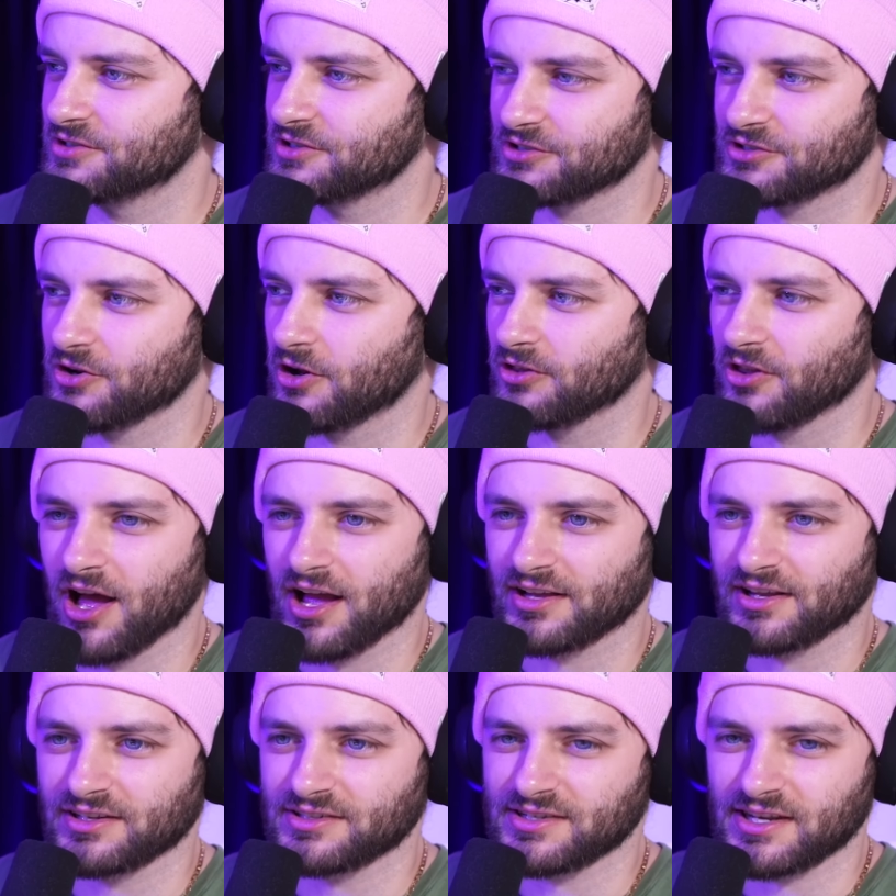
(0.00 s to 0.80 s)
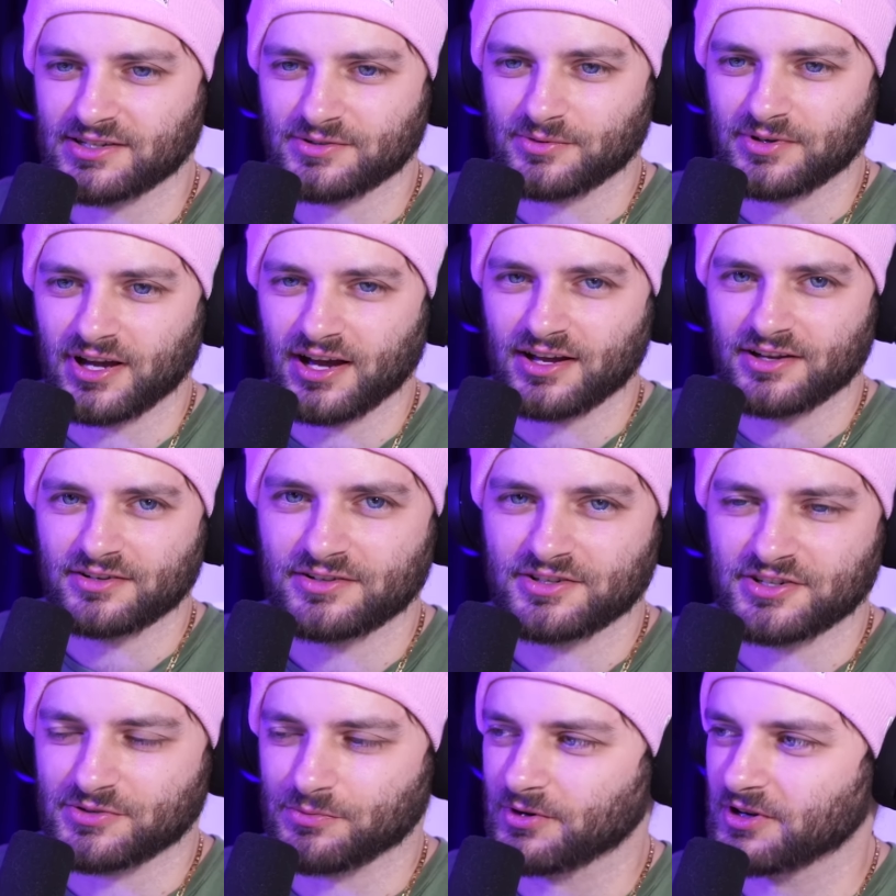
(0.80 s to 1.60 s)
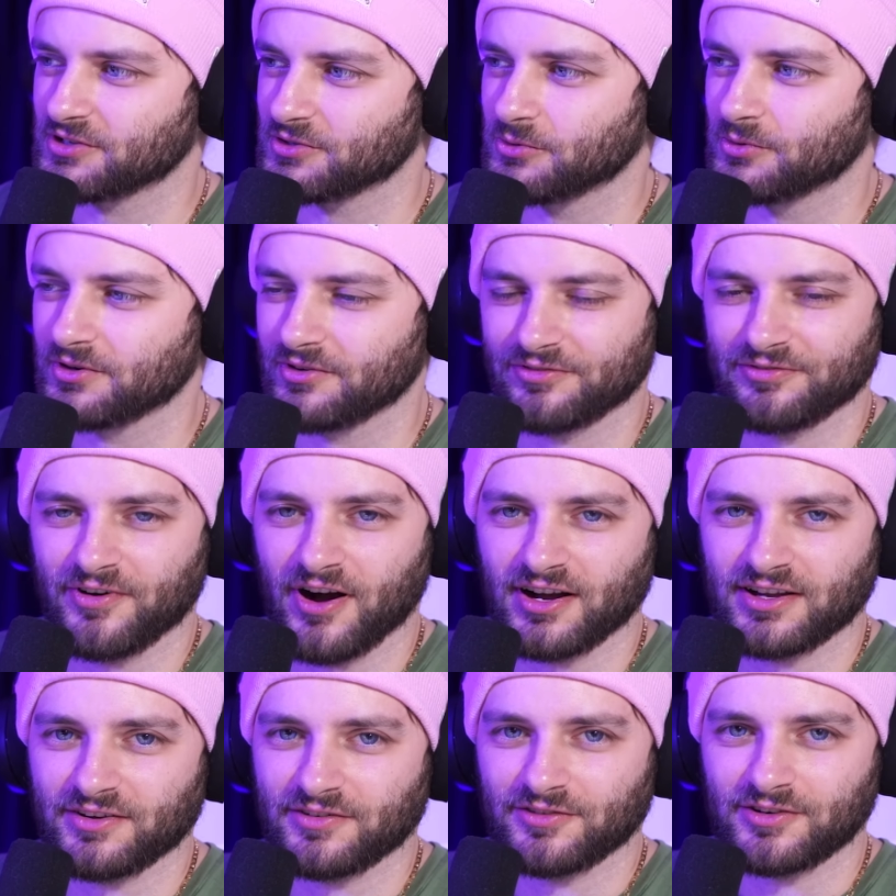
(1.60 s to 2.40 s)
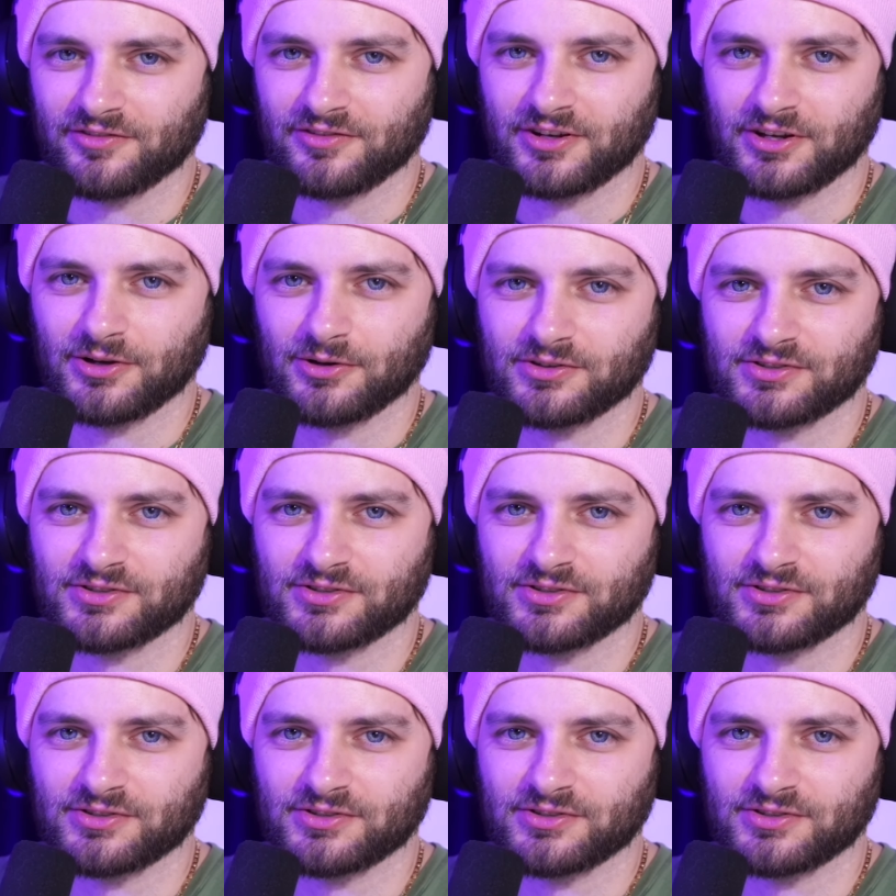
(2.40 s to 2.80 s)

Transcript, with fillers: you just not like us as we are? Do you just want us all to f every video or